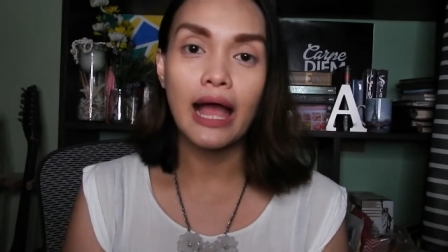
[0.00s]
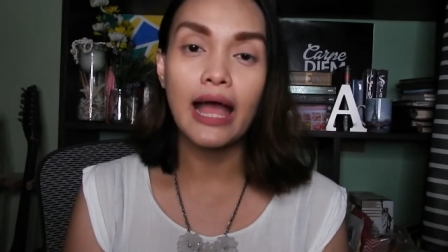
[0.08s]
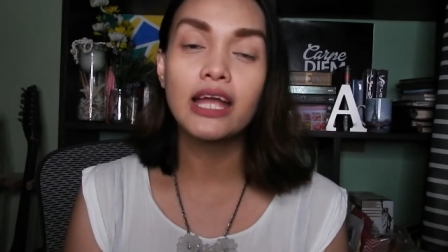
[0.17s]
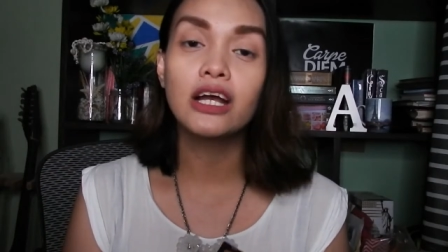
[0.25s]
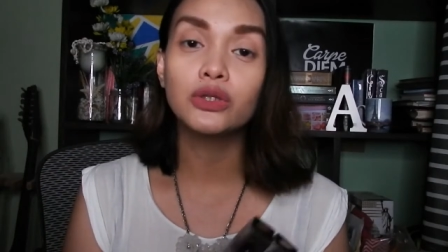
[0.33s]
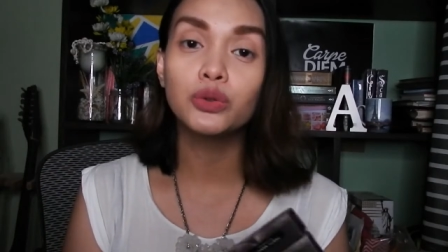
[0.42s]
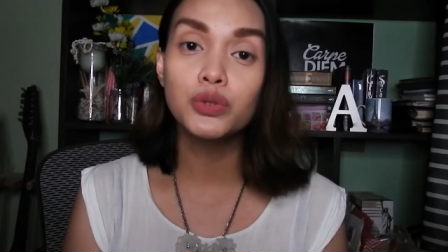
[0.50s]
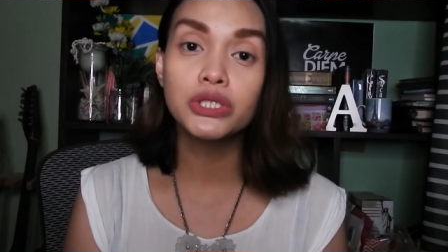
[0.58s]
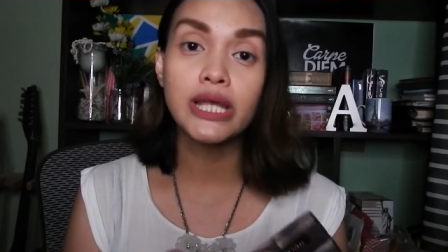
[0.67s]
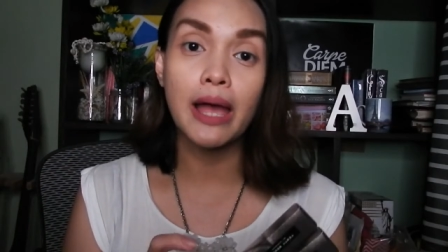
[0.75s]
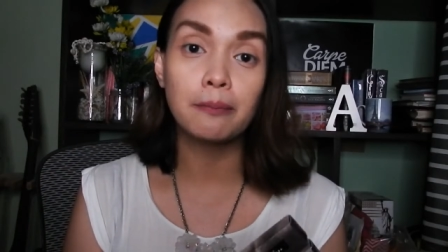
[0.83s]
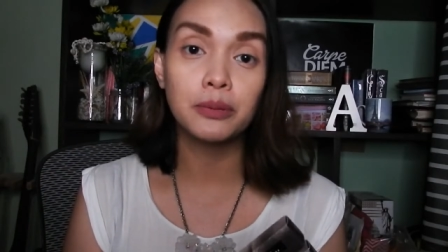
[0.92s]
I got two
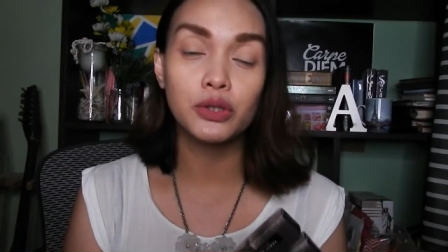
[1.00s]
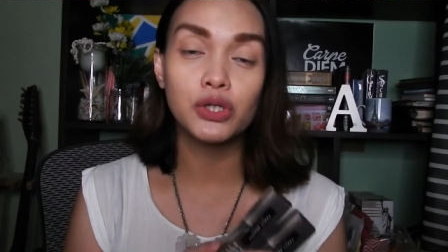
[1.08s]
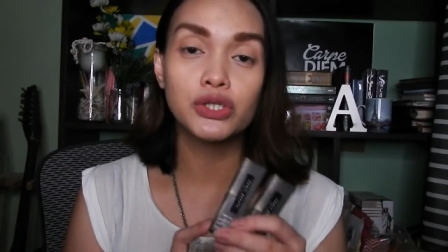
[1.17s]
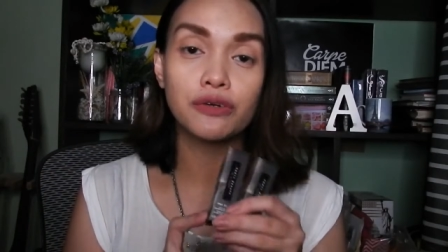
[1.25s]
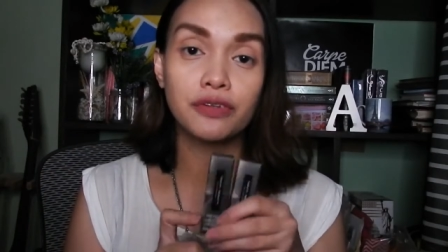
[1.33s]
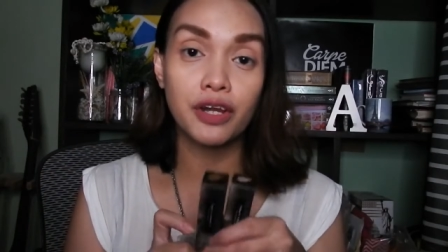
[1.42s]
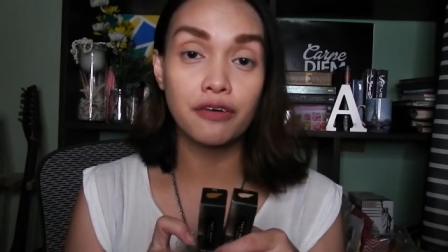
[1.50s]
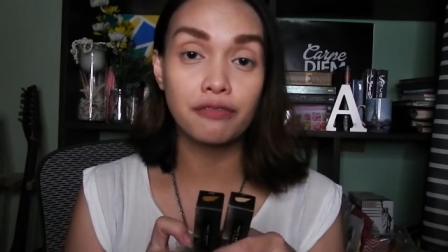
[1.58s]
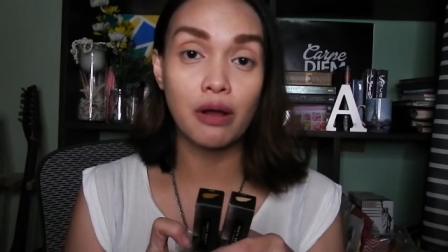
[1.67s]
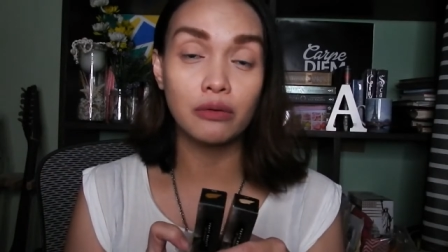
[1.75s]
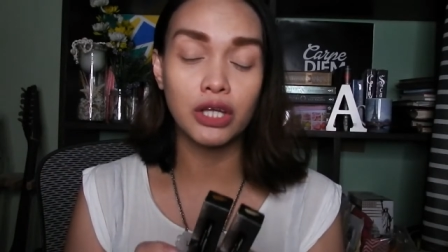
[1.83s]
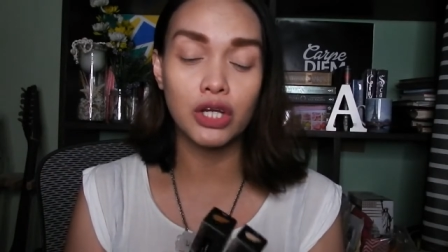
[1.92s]
samplers of their
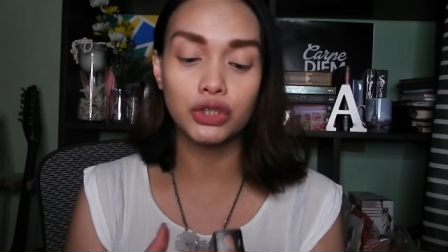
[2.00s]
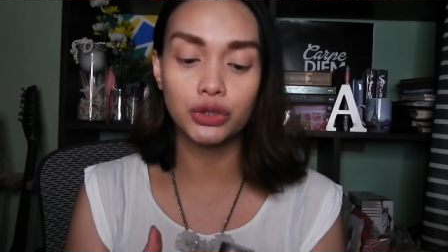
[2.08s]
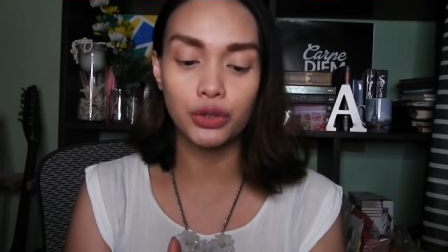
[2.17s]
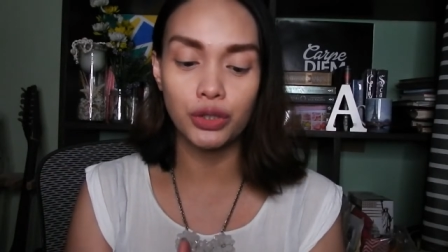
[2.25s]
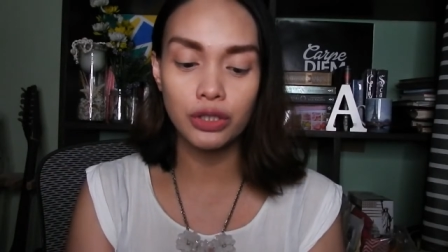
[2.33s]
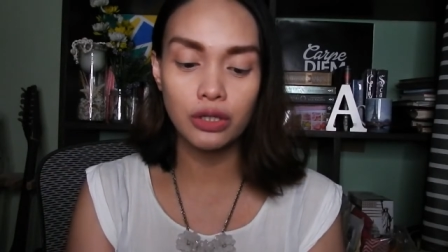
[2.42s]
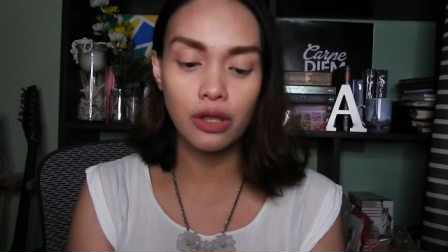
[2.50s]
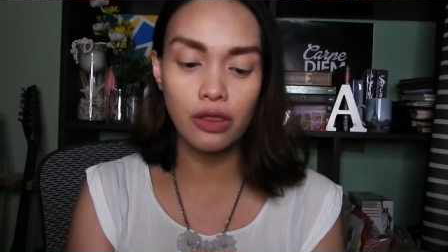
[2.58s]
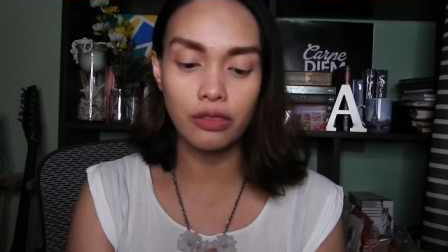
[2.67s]
foundation.